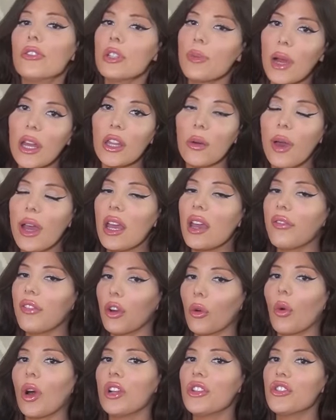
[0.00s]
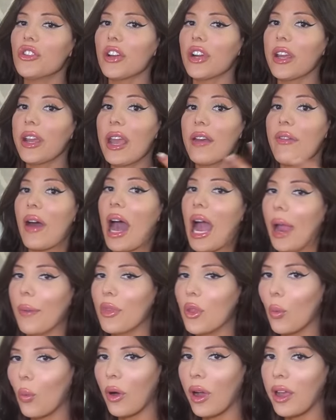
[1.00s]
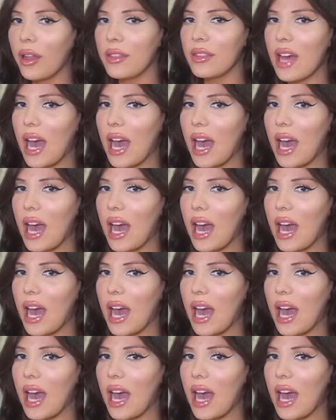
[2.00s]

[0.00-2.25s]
So by the way, if you're wondering if I'm the one